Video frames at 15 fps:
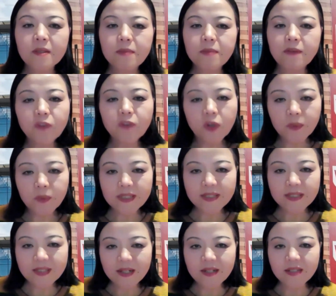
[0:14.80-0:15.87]
Before we
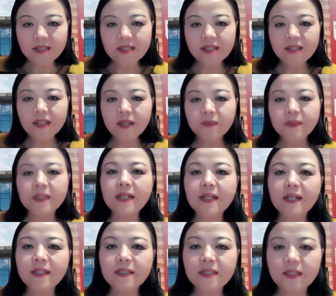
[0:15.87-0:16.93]
start, I would
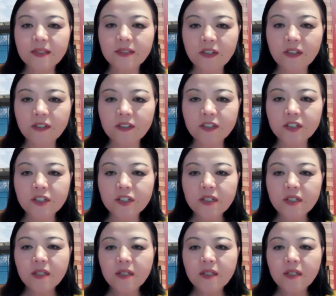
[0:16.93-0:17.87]
like to acknowledge